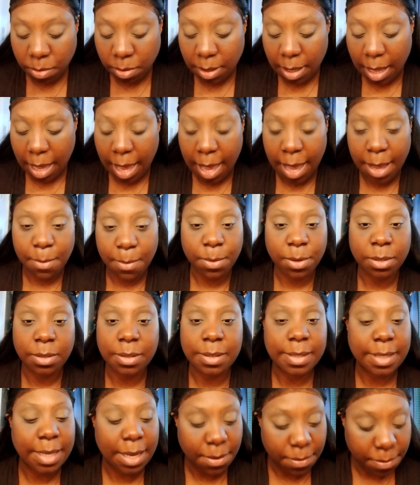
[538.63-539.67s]
I will
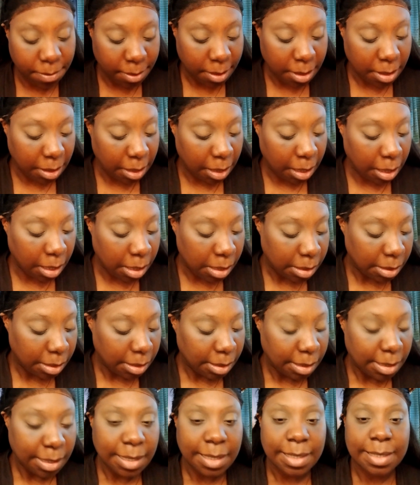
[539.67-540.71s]
definitely
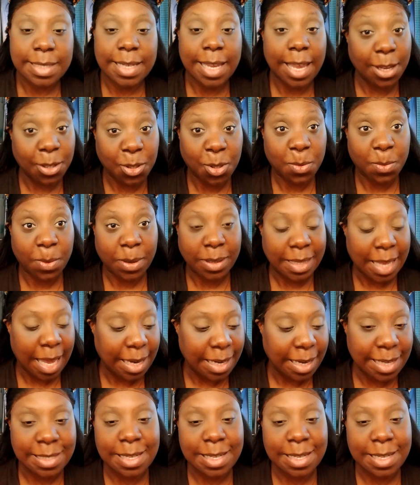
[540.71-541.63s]
tell you what that is.